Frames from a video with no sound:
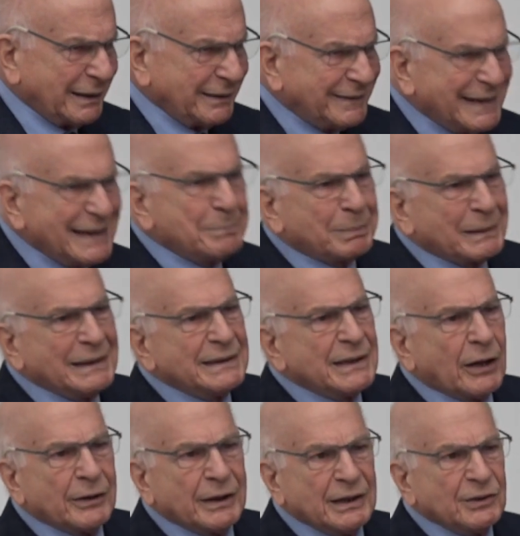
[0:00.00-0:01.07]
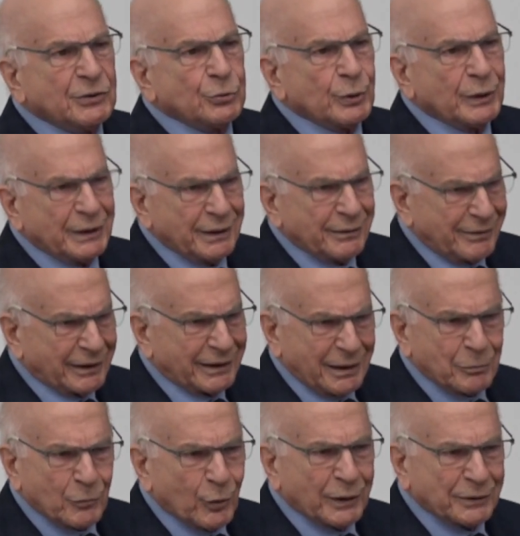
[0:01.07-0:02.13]
really deeply non-intuitive
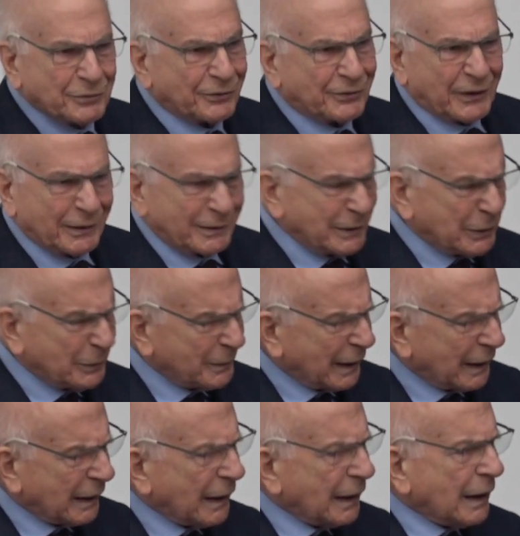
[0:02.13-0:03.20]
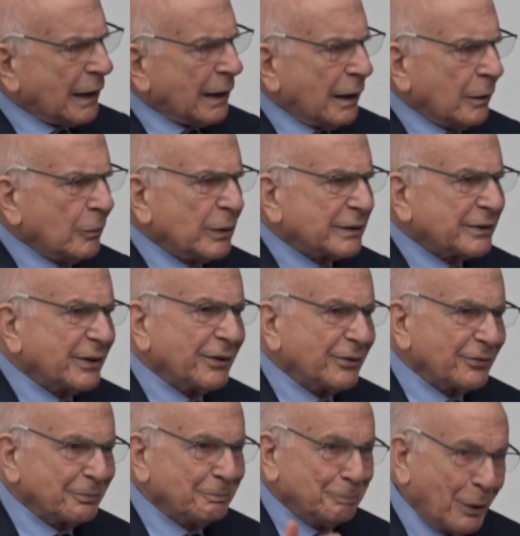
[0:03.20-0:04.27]
that I'm going to tell you, which
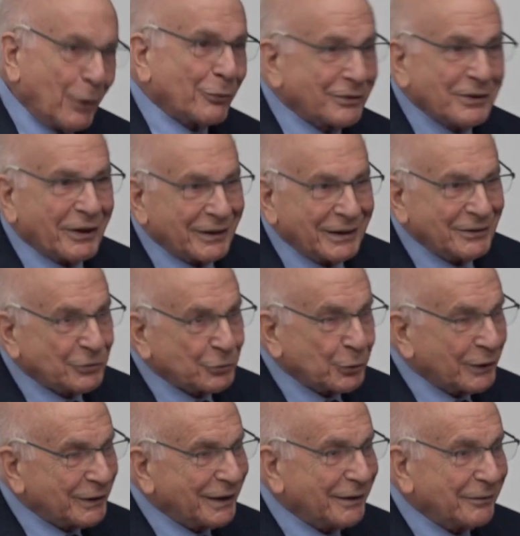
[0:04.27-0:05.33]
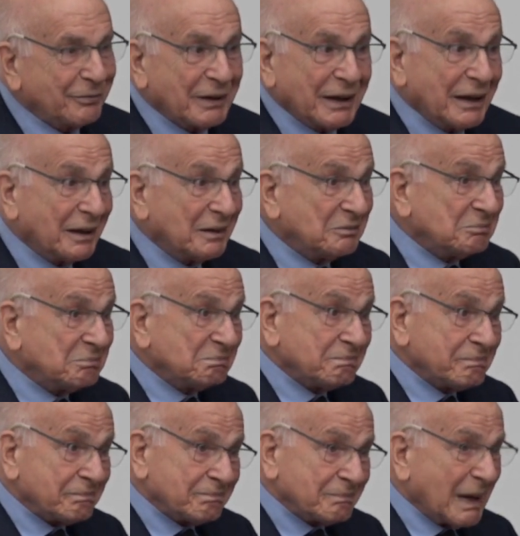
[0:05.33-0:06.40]
is both non-intuitive and,
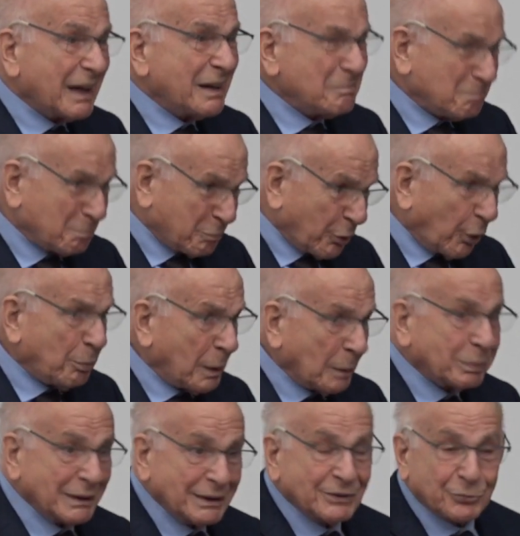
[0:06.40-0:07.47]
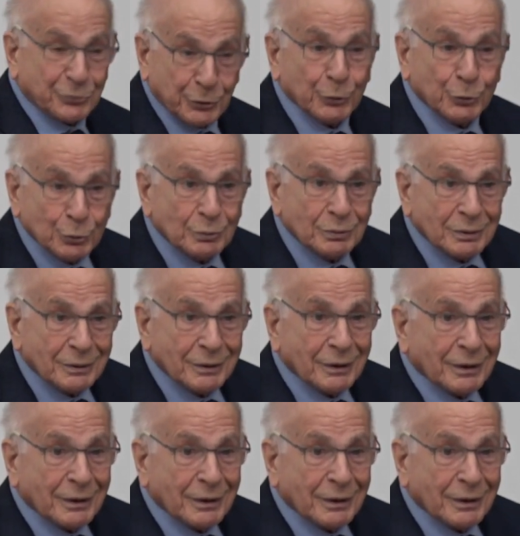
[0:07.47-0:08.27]
and probably true,